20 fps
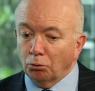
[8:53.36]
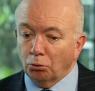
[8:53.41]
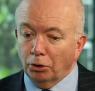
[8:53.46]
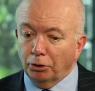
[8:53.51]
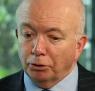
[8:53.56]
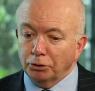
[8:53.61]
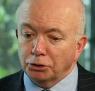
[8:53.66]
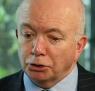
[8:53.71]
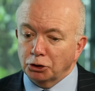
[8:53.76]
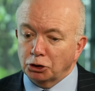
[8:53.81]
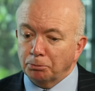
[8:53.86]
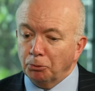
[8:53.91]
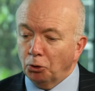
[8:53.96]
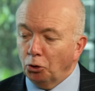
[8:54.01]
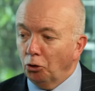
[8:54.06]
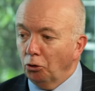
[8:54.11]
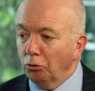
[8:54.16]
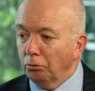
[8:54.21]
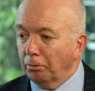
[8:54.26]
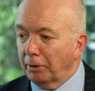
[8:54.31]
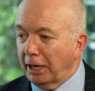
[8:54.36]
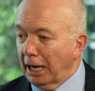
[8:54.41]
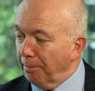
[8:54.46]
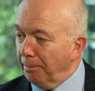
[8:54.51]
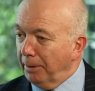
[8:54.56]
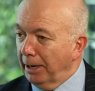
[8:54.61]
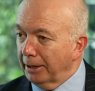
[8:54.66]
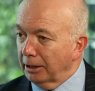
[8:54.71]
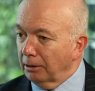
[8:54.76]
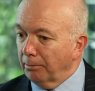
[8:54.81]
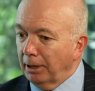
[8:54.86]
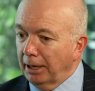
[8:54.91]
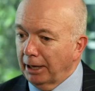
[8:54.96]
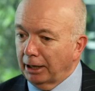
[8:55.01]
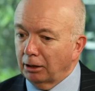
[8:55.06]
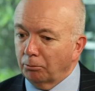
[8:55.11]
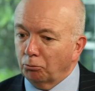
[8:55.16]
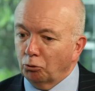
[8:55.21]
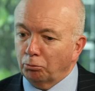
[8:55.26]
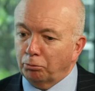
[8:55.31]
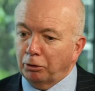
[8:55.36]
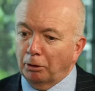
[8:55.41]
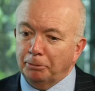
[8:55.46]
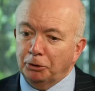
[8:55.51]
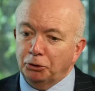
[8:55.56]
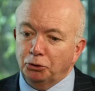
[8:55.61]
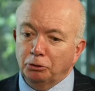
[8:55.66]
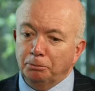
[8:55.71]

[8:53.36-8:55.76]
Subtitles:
whereas the small cap part of the market will probably